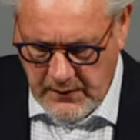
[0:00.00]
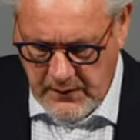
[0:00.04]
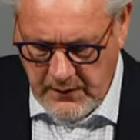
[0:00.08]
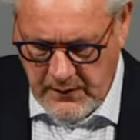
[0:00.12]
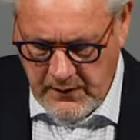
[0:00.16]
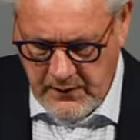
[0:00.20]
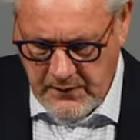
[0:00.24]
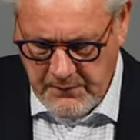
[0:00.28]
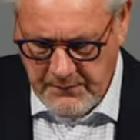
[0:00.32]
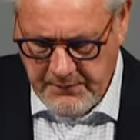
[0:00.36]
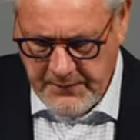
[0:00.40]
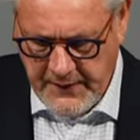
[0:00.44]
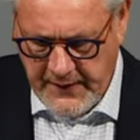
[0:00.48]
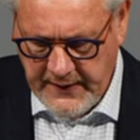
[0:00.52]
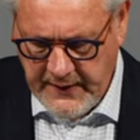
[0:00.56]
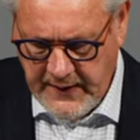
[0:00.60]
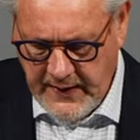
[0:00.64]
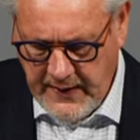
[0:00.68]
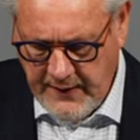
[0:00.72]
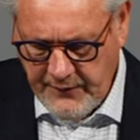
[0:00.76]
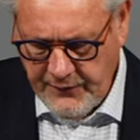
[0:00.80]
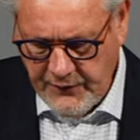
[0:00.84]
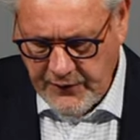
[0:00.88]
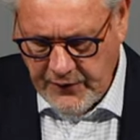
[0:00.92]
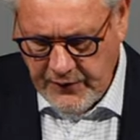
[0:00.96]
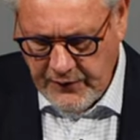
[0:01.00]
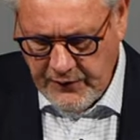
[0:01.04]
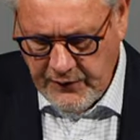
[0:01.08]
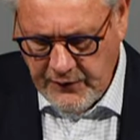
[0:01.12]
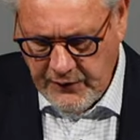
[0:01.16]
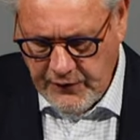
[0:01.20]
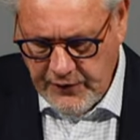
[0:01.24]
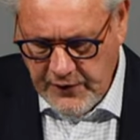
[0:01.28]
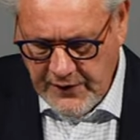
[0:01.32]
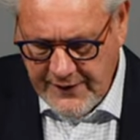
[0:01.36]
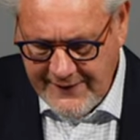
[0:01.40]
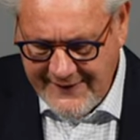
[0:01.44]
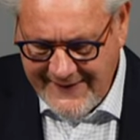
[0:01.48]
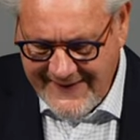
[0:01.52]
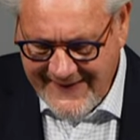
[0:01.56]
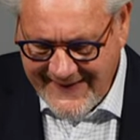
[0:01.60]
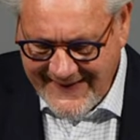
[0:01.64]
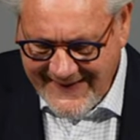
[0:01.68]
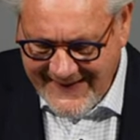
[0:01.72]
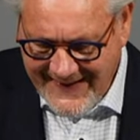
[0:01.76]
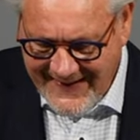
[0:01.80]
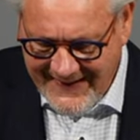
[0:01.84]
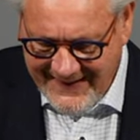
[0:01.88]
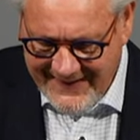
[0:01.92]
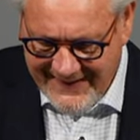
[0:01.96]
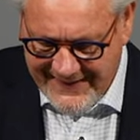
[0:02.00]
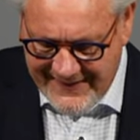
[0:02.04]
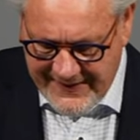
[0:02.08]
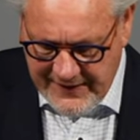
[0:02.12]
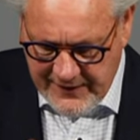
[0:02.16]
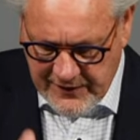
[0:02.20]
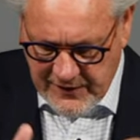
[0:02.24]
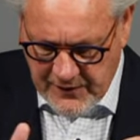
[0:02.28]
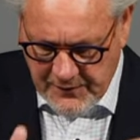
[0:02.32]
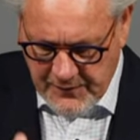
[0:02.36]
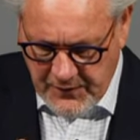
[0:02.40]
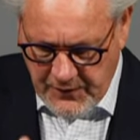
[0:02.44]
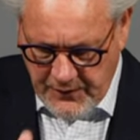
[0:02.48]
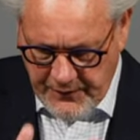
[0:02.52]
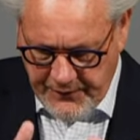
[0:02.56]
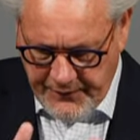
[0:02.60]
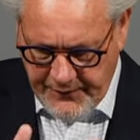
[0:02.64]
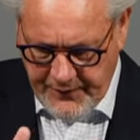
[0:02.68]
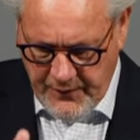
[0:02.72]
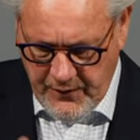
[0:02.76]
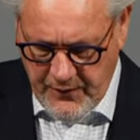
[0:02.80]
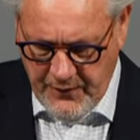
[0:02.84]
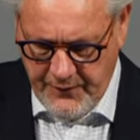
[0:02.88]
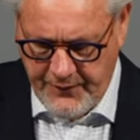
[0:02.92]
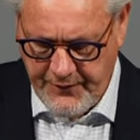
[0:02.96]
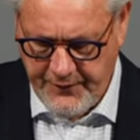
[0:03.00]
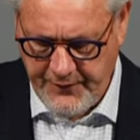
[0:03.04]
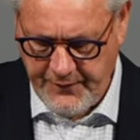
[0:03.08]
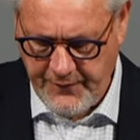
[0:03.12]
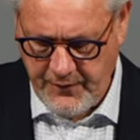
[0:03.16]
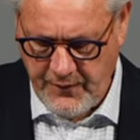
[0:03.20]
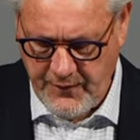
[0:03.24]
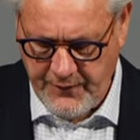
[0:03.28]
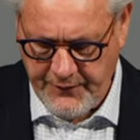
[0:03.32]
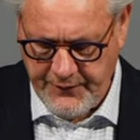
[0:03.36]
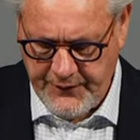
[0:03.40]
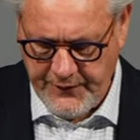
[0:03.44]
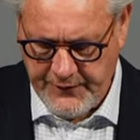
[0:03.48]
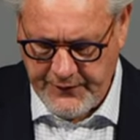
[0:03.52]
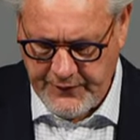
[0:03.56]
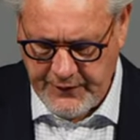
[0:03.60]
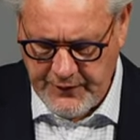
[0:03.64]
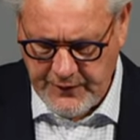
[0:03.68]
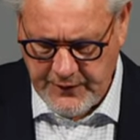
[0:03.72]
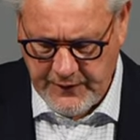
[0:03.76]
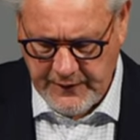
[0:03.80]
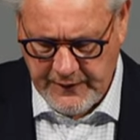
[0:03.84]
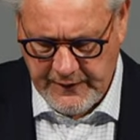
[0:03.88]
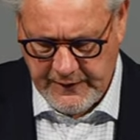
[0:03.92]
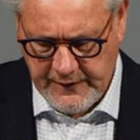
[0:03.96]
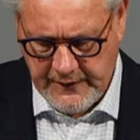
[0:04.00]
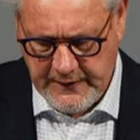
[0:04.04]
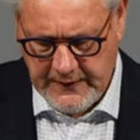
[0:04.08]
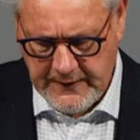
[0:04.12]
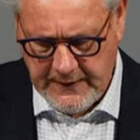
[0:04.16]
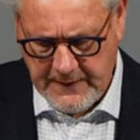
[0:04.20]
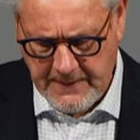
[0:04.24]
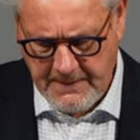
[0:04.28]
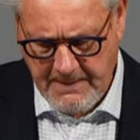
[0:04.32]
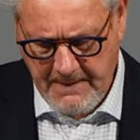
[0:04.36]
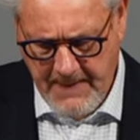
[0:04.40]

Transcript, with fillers: by the entrance, the catechism of the church here.